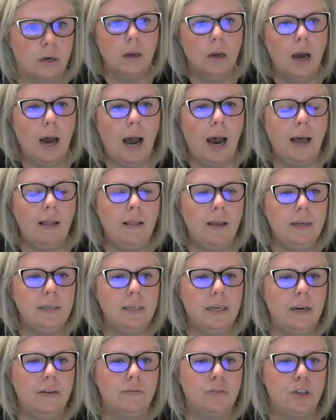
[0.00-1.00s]
I like to
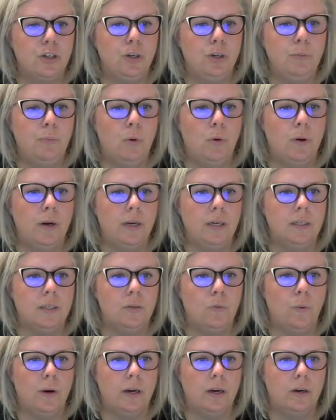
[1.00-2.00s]
have 2 points
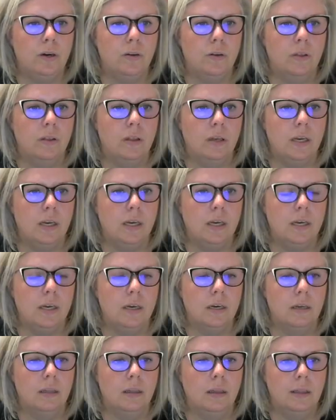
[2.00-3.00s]
where
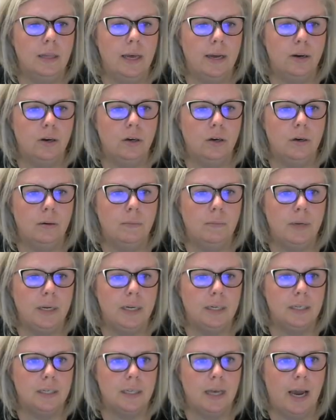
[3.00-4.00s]
the letter
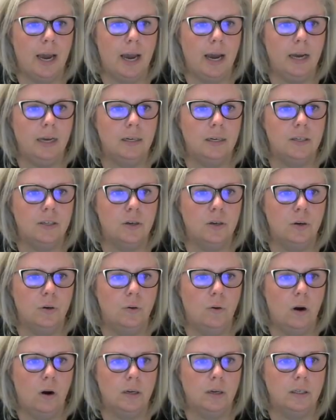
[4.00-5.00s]
meets the hat,
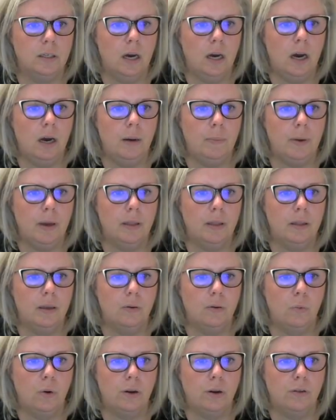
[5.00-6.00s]
so on top, and
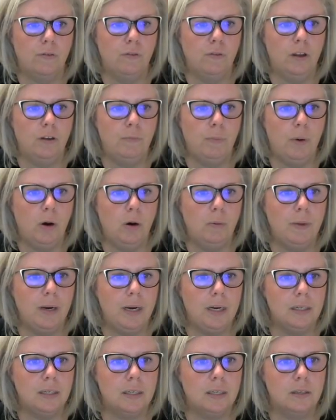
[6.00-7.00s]
then where the fluff ball
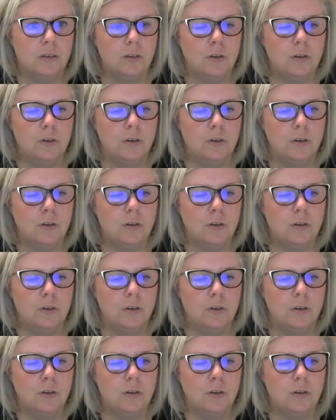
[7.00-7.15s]
meets.